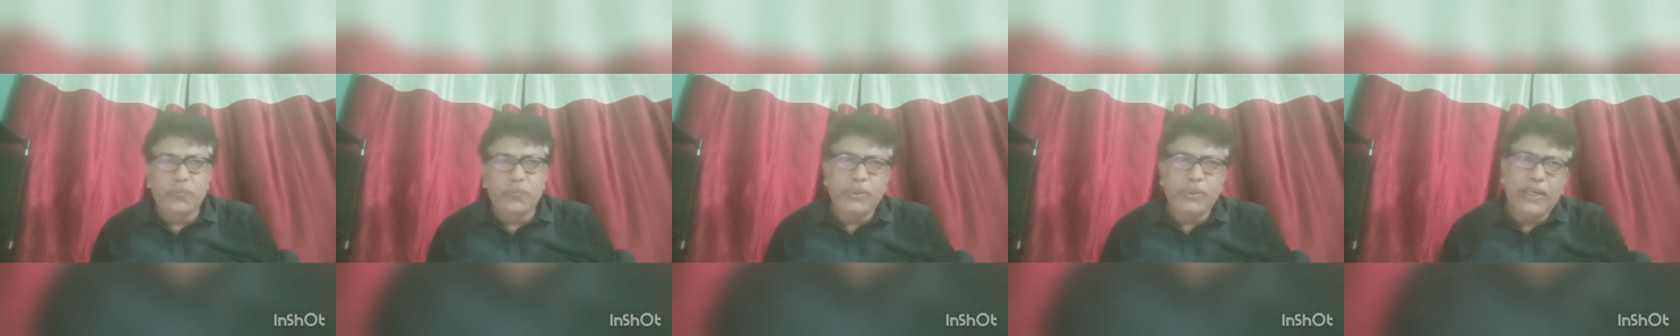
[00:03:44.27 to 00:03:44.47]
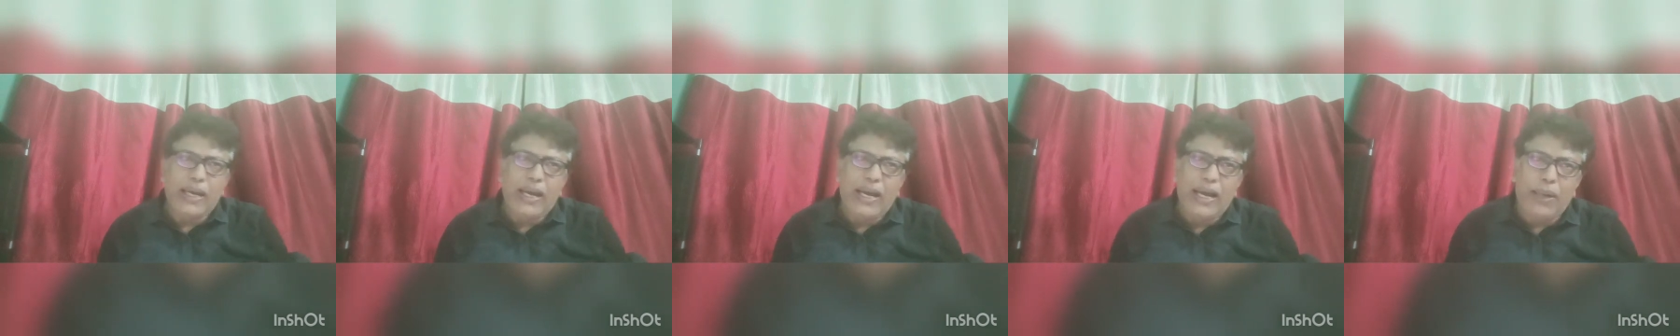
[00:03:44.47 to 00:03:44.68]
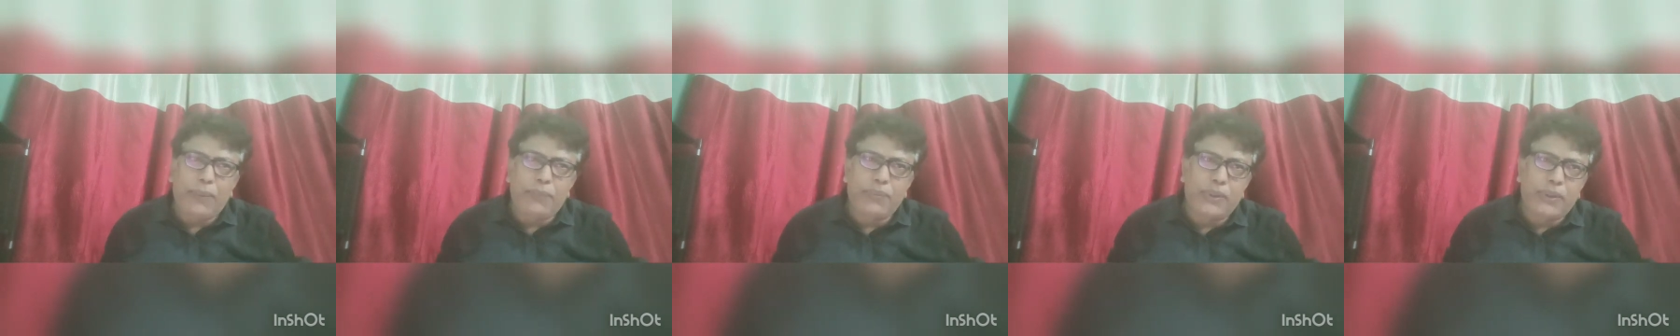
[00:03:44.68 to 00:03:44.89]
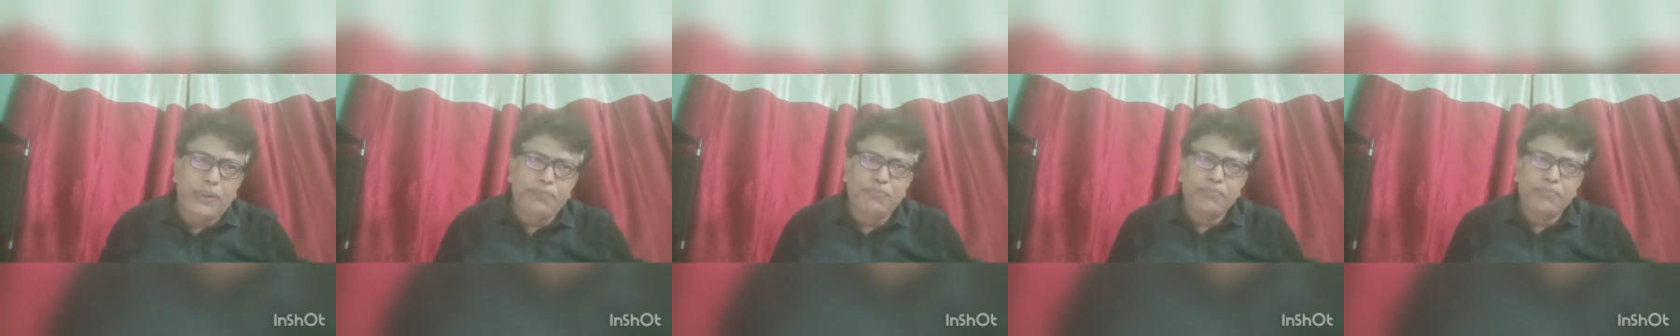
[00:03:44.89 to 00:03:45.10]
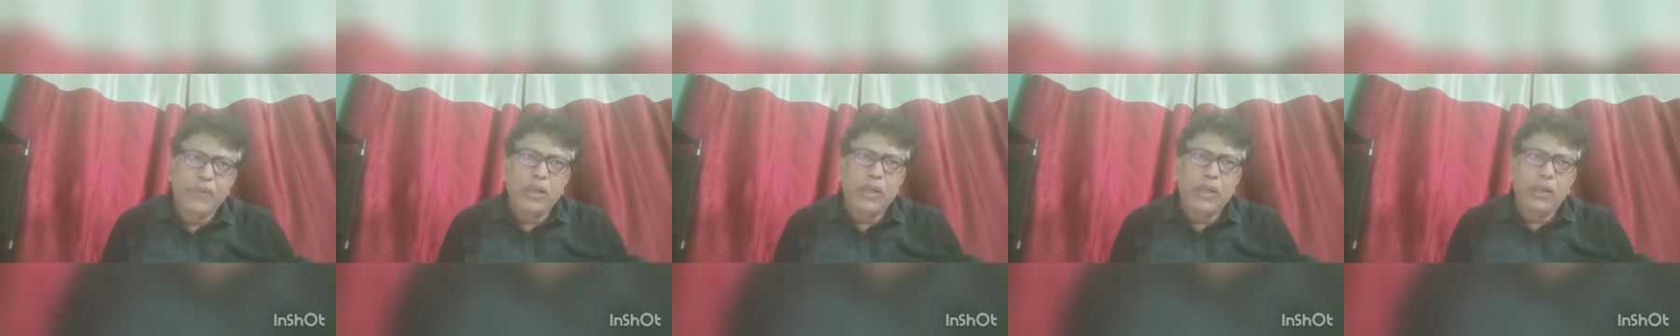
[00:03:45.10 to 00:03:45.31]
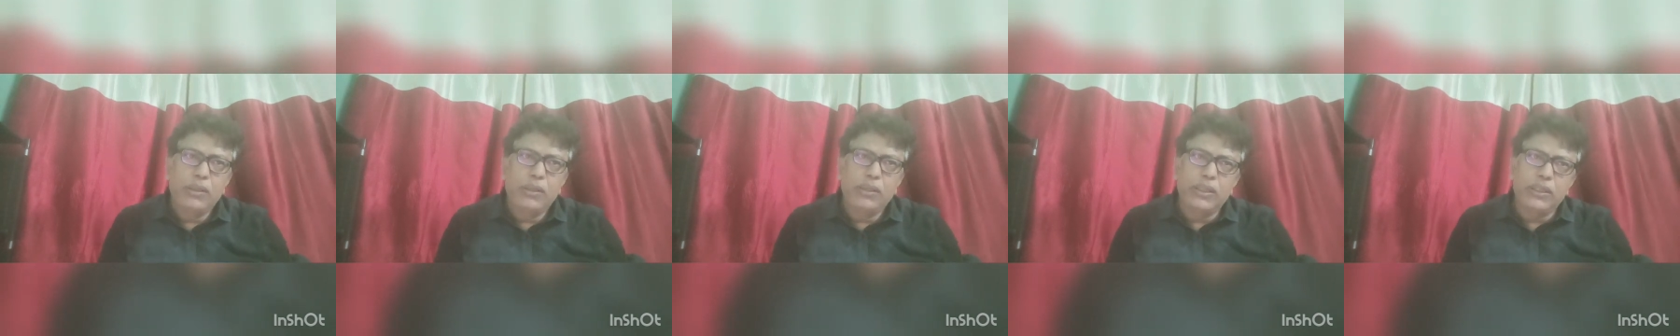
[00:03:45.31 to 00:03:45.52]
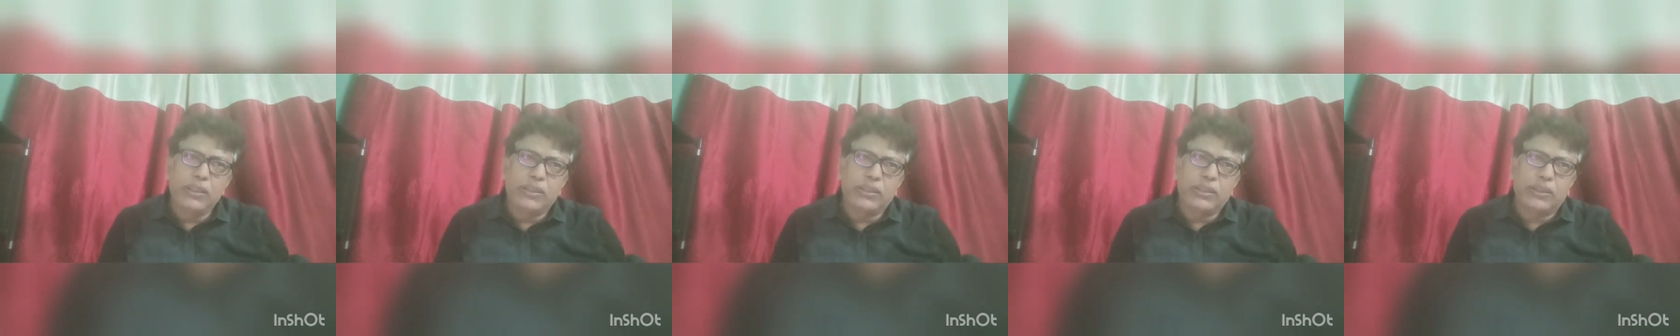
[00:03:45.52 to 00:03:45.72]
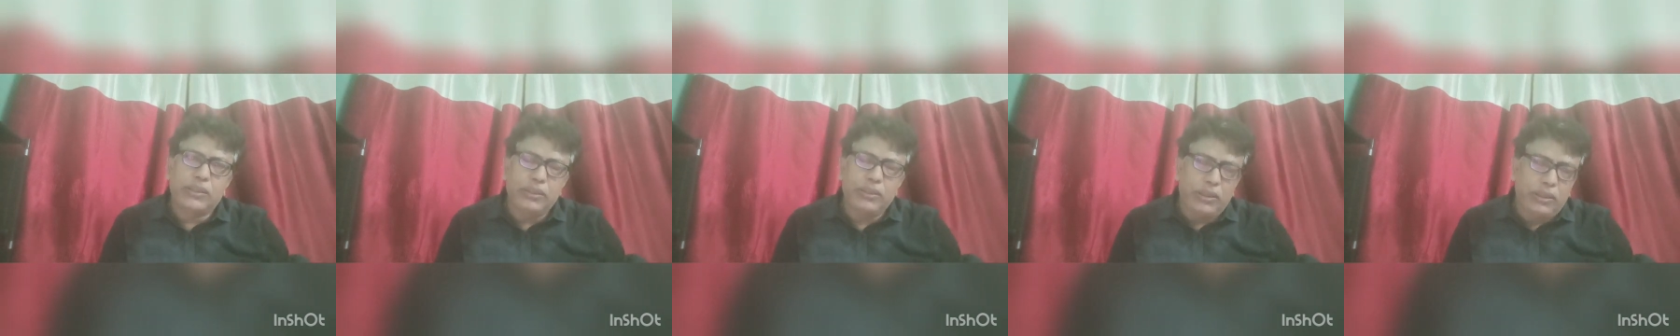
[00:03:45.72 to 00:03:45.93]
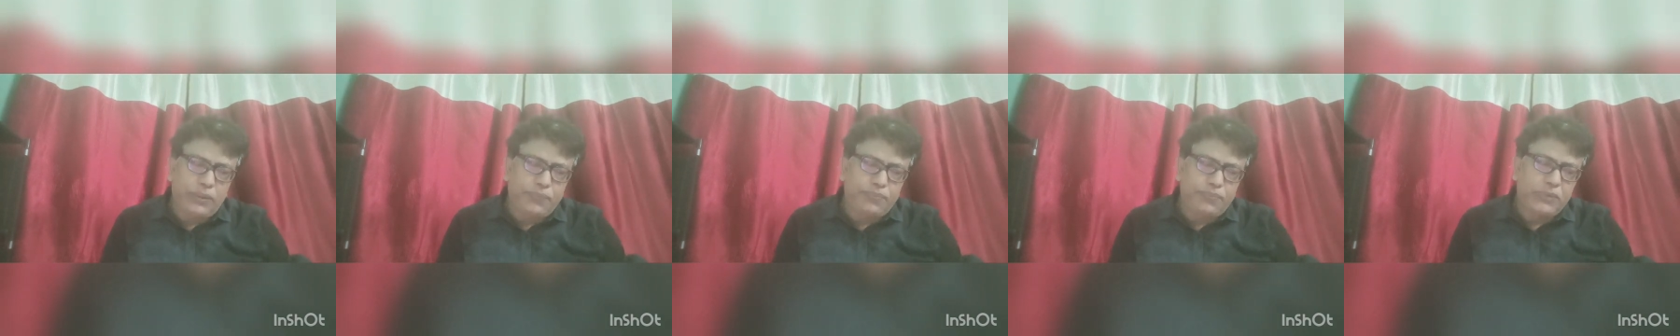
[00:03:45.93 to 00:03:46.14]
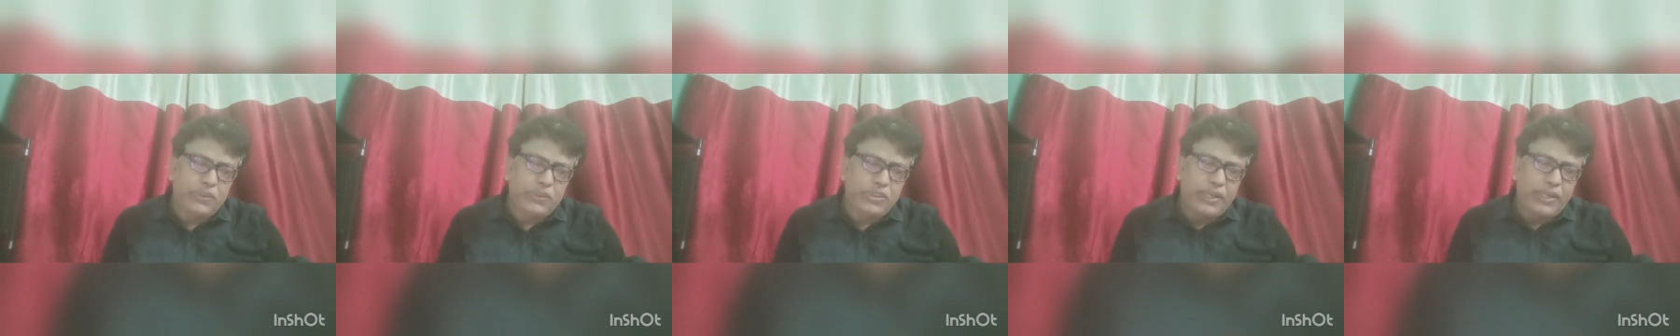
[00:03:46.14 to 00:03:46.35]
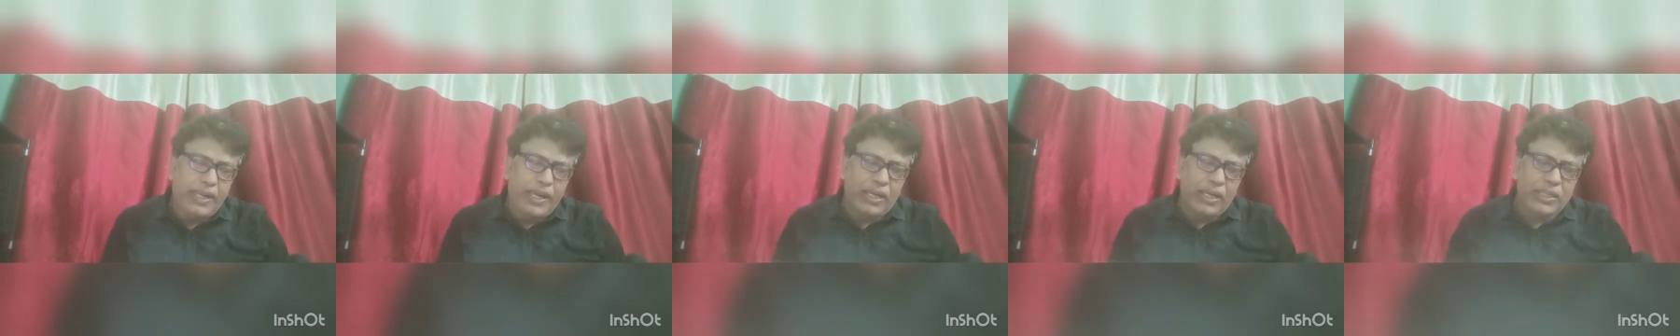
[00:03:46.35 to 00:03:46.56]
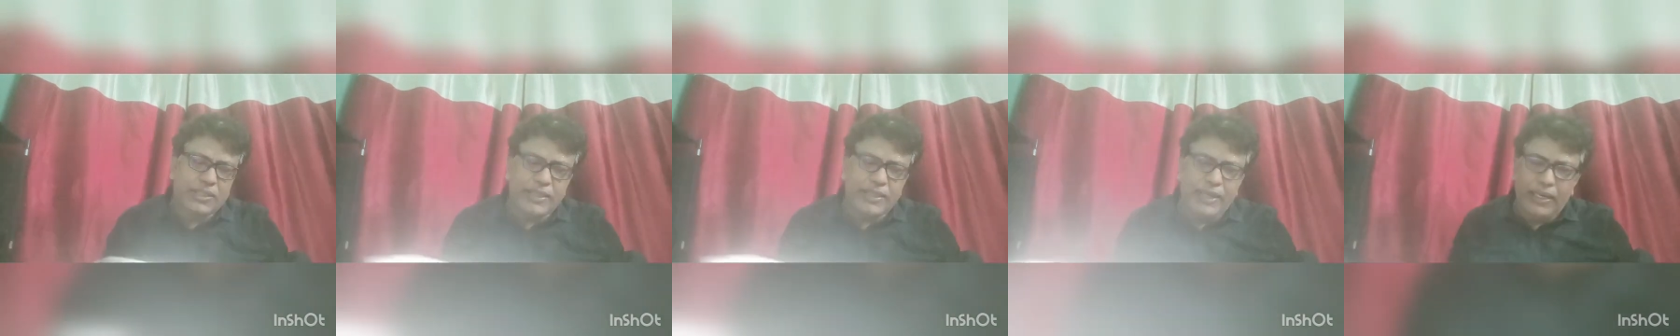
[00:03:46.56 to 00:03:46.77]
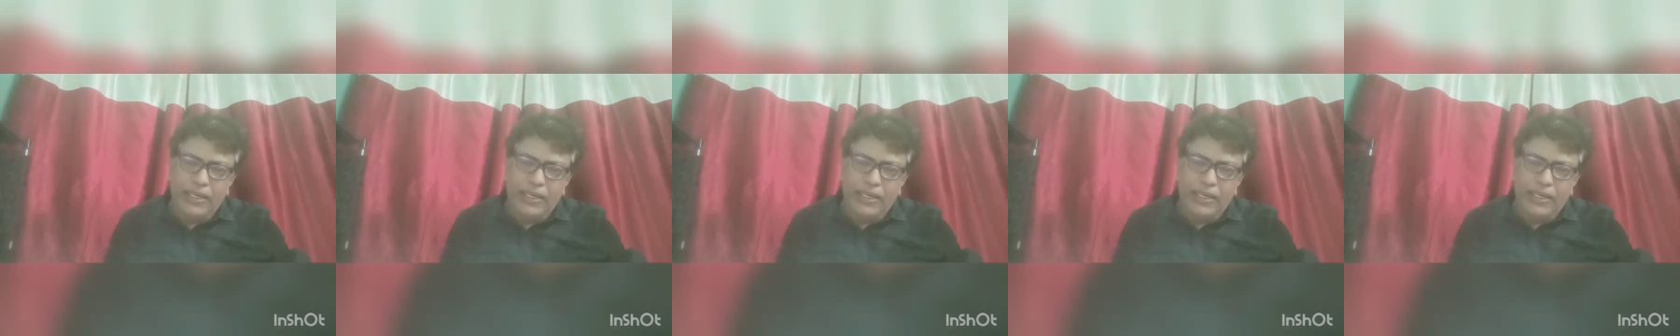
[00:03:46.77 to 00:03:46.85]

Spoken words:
have this text and